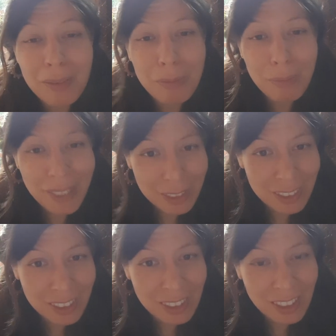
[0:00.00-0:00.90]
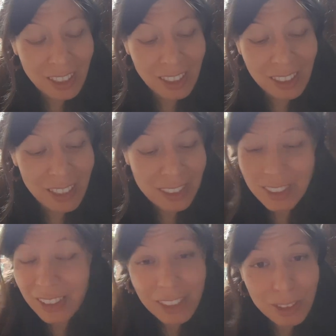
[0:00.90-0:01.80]
But that's
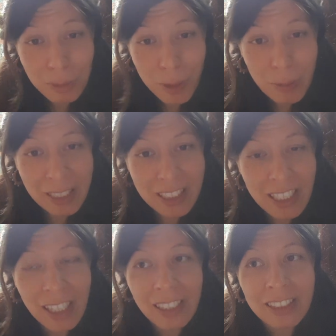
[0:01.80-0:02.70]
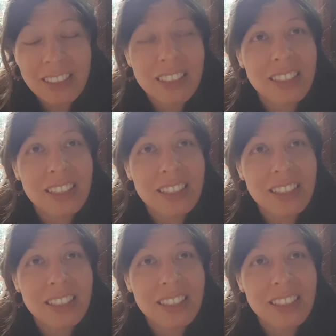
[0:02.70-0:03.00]
the Little Mermaid, and